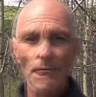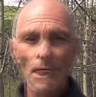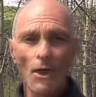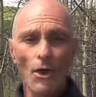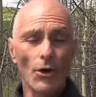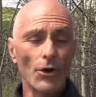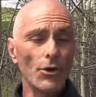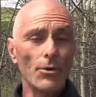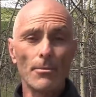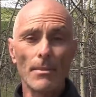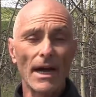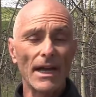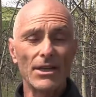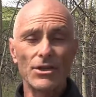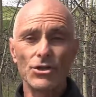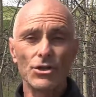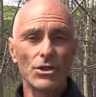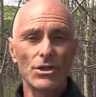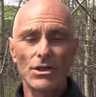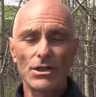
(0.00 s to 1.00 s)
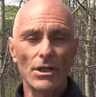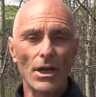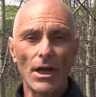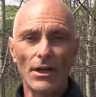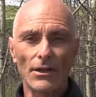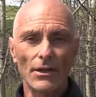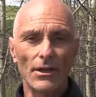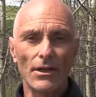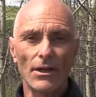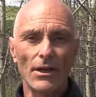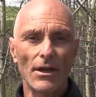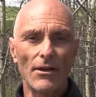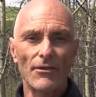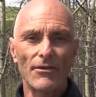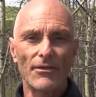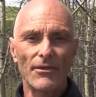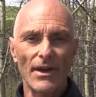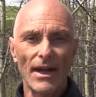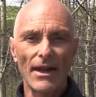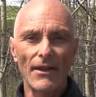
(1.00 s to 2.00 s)
or you might just not uh,
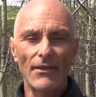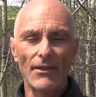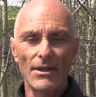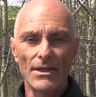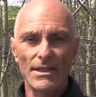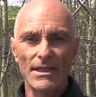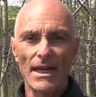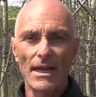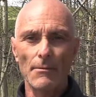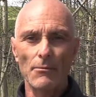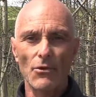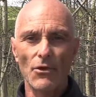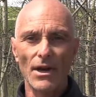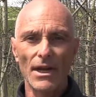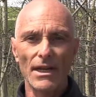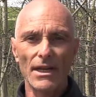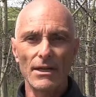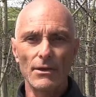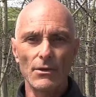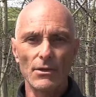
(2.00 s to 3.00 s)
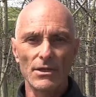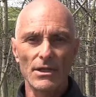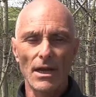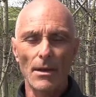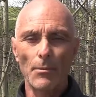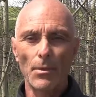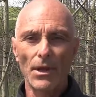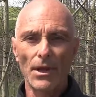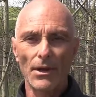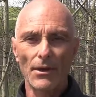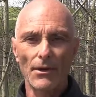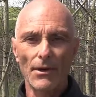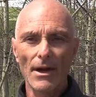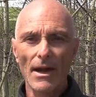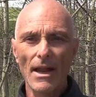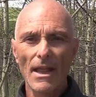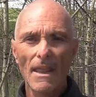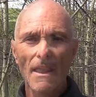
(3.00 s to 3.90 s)
find the same radios up here.